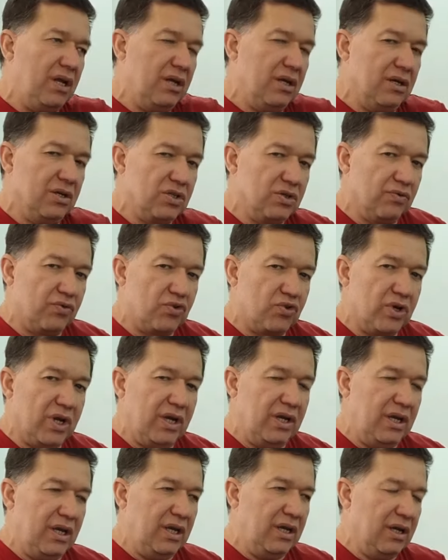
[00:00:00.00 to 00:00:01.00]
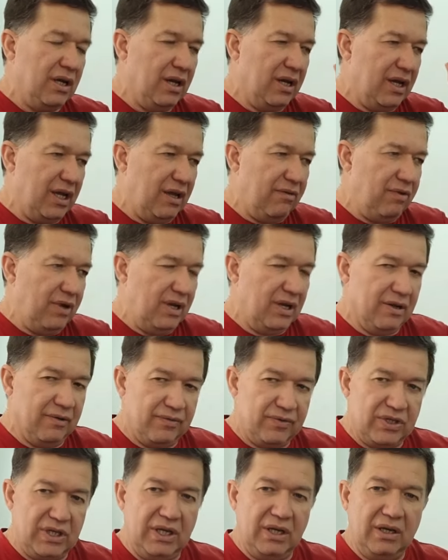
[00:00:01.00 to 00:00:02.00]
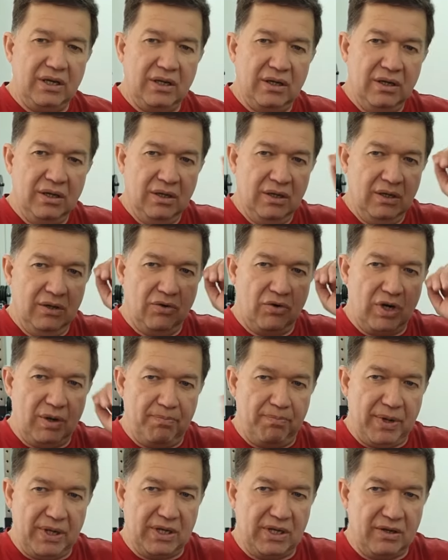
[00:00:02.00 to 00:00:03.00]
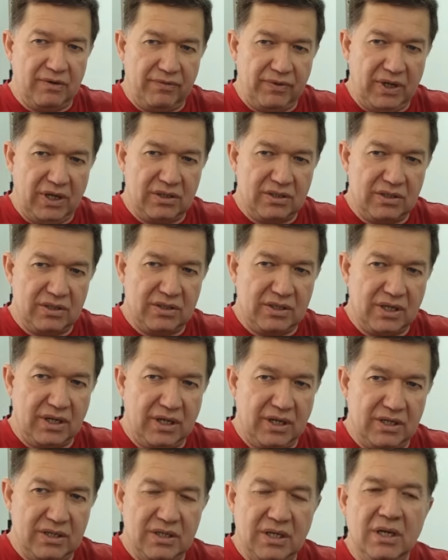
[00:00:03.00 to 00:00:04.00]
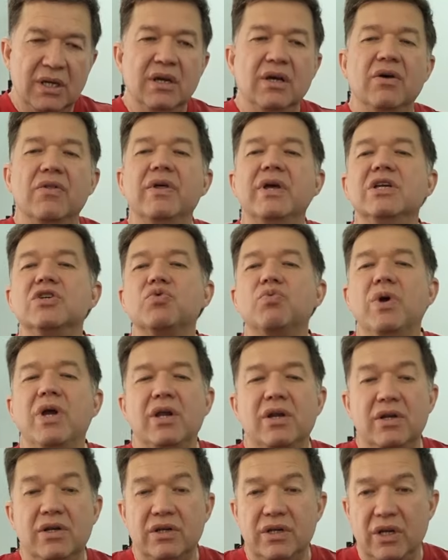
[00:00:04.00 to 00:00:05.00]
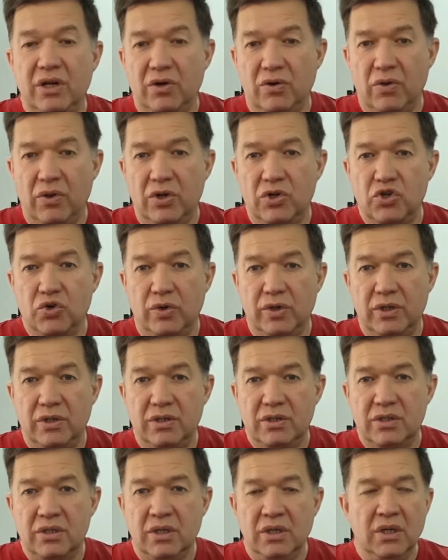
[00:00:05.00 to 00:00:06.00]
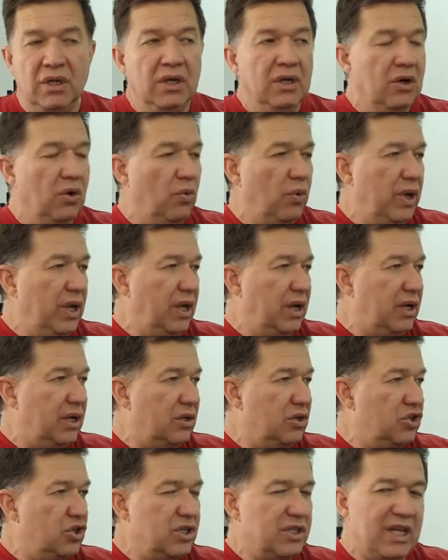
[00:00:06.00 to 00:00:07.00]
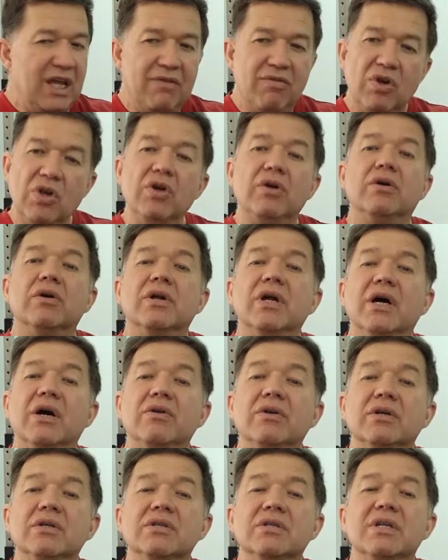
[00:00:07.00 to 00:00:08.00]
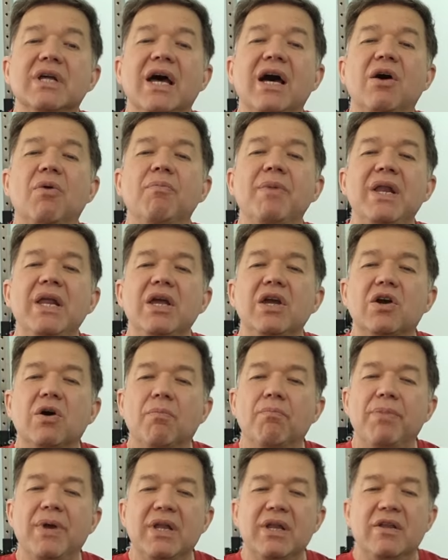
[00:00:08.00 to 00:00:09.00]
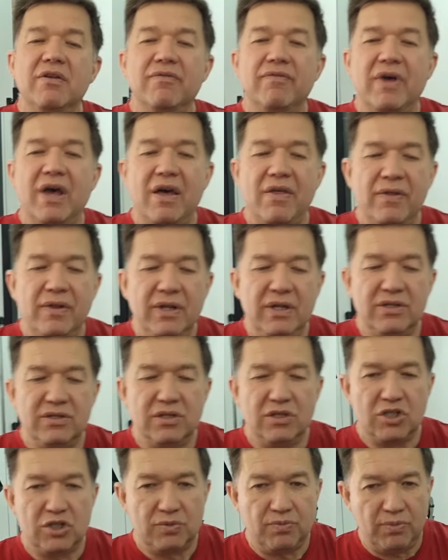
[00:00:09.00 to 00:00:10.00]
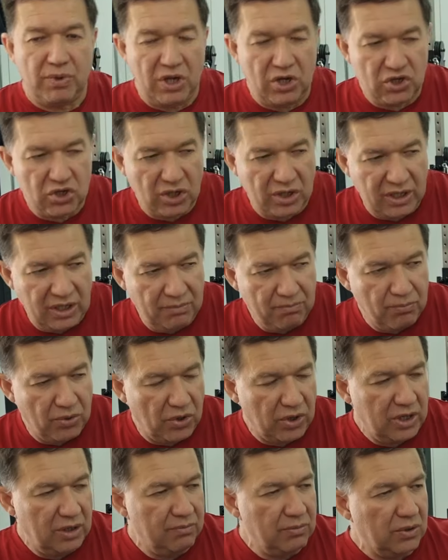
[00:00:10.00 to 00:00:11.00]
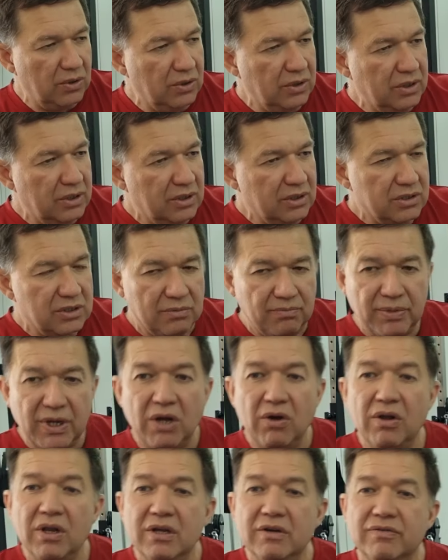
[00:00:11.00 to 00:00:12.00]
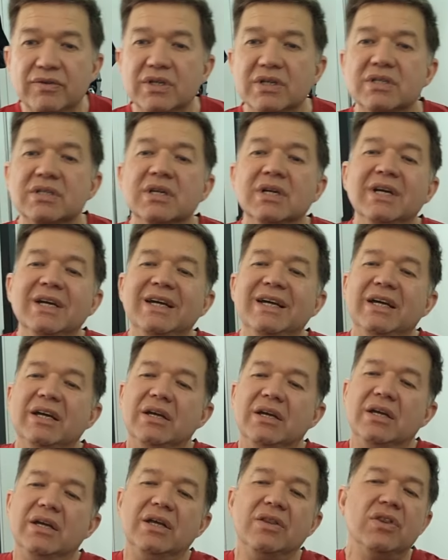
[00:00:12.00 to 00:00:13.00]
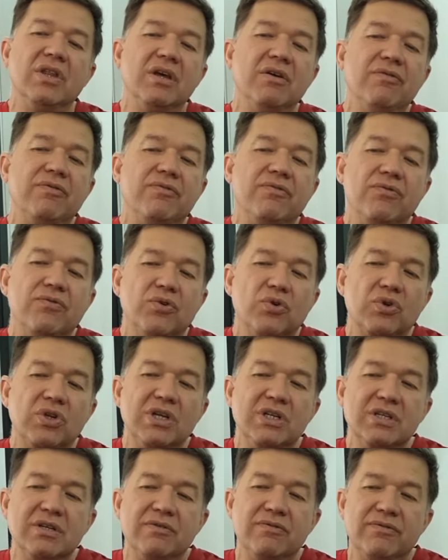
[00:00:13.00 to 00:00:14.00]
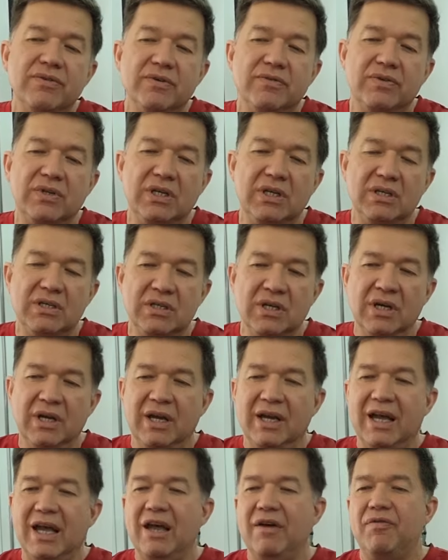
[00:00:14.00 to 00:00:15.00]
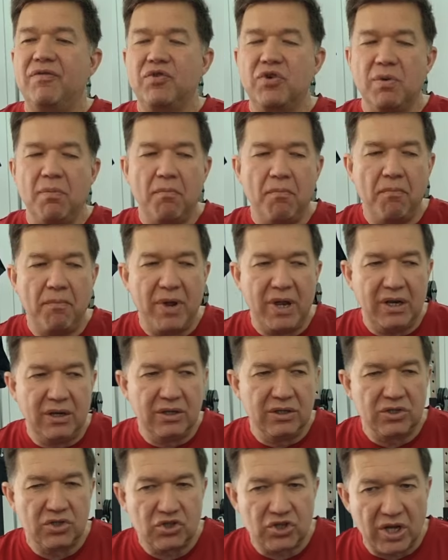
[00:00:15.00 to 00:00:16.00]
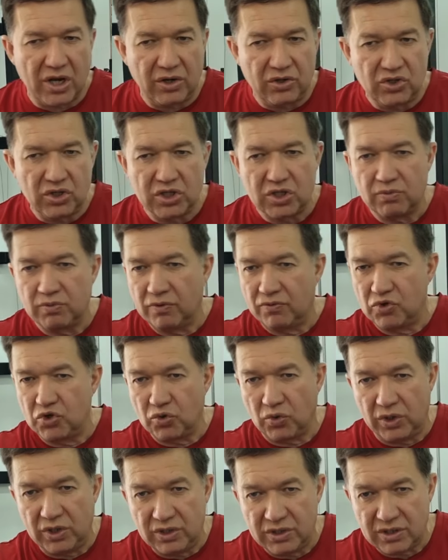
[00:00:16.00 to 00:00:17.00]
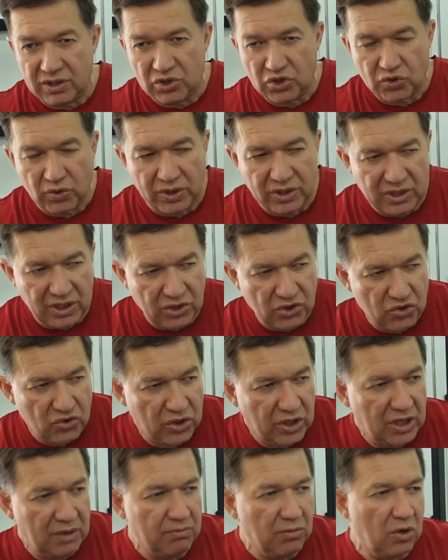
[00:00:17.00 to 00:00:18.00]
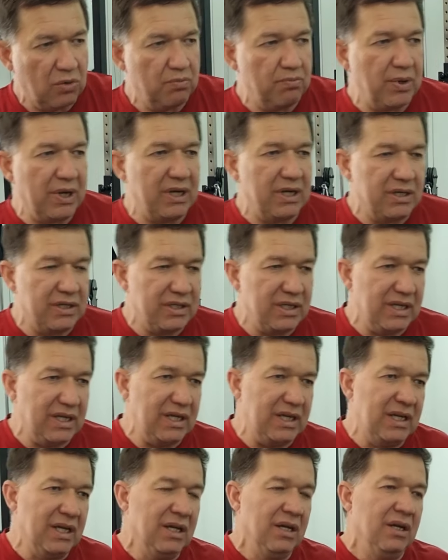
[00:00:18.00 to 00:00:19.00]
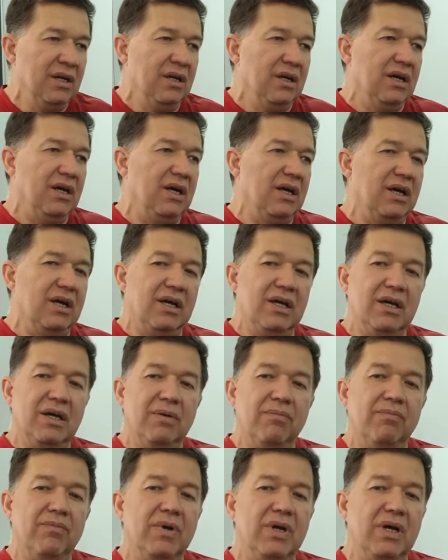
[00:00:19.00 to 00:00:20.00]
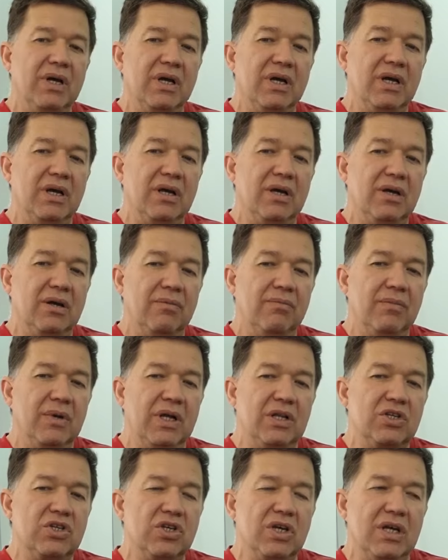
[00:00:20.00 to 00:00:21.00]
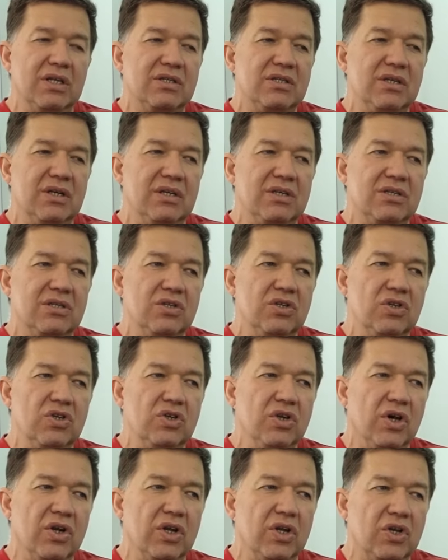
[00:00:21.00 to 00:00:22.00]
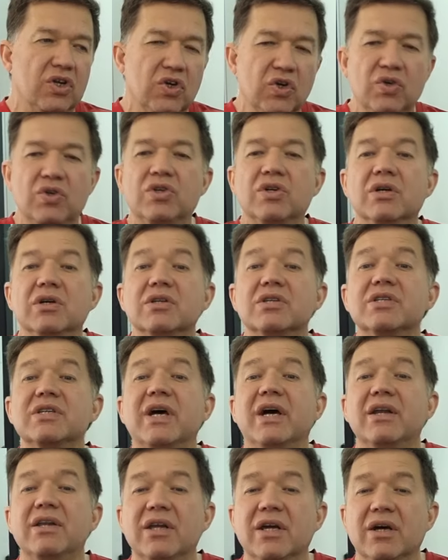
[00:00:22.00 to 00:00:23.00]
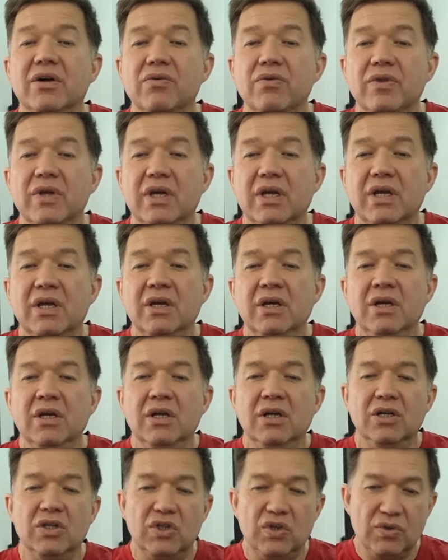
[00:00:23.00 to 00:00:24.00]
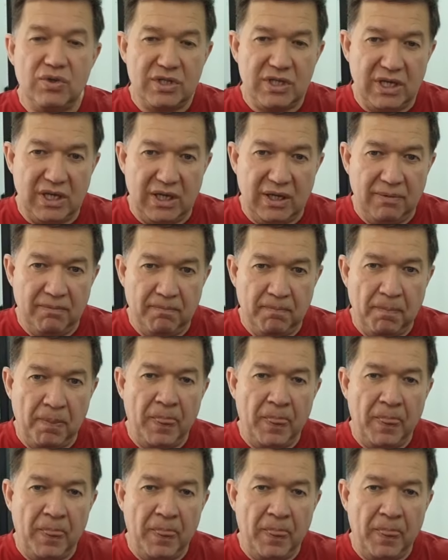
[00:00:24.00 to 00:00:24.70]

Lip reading: years of training, heavy lifting, repetitive exercise, there's wear and tear on the joints. We can just have a look around us at how many competitive athletes, especially bodybuilders and powerlifters, in their 40s and 50s have tremendous challenges with joints, joint injury, mobility. It's not a good sight out there to see.